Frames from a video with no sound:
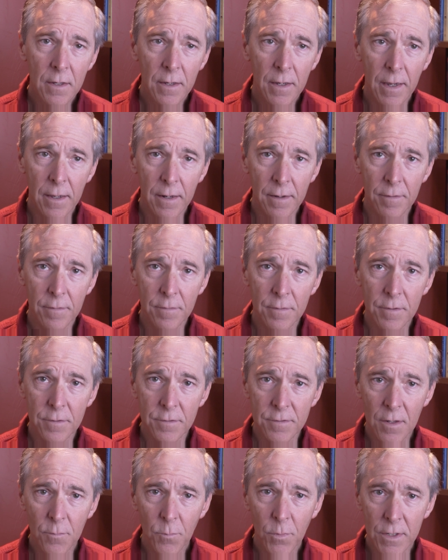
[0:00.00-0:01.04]
and in
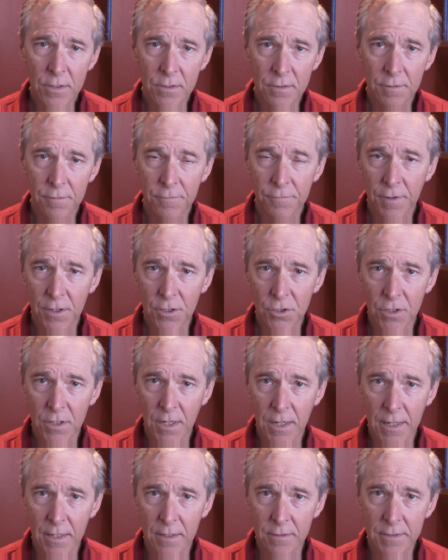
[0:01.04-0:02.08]
some ways function
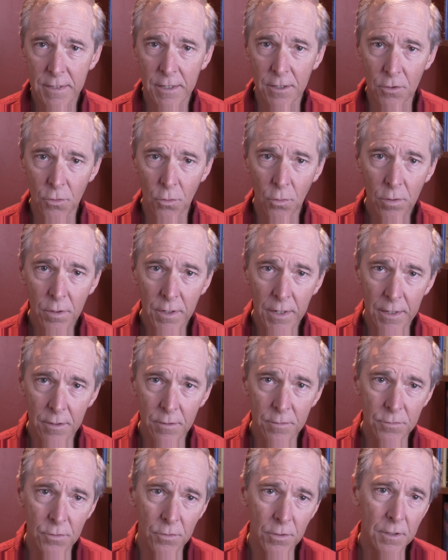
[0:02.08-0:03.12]
as care
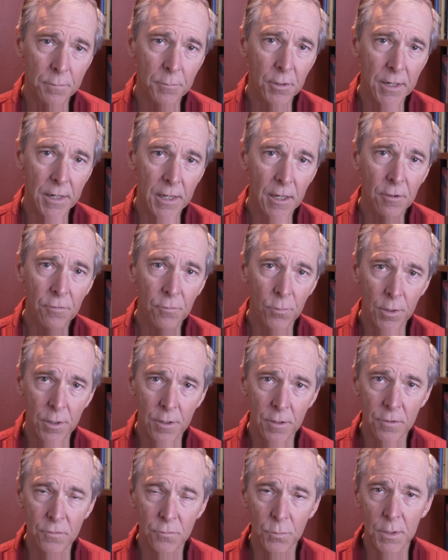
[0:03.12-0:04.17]
coordinators or community health
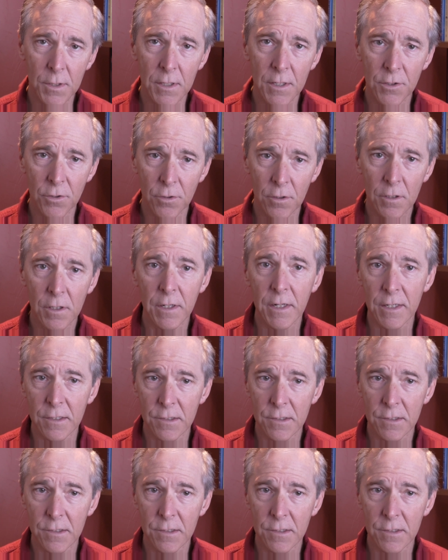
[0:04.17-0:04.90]
workers within your clinic